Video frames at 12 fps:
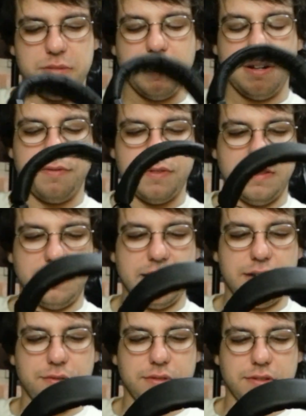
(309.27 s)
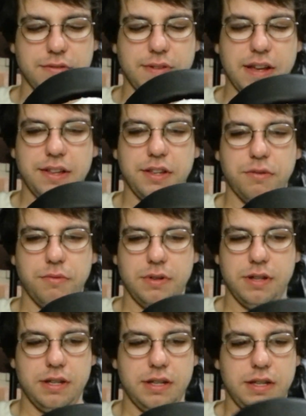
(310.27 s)
about it for the sound. The value,
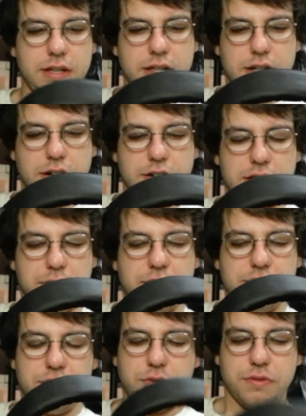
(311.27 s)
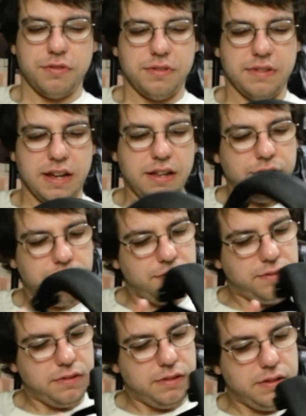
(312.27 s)
are they worth
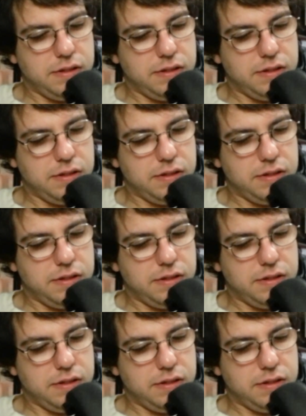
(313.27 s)
$200?